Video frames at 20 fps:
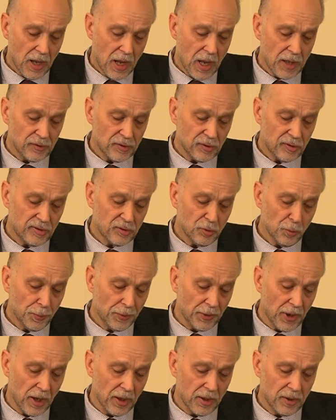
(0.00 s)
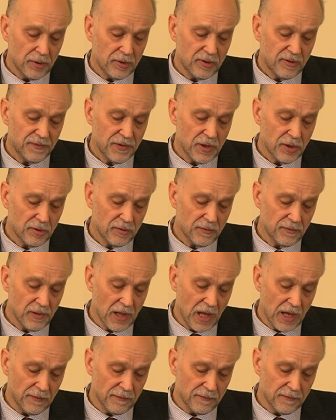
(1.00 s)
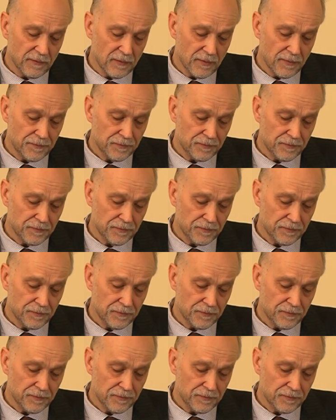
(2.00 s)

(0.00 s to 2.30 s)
and the supra spheres of life.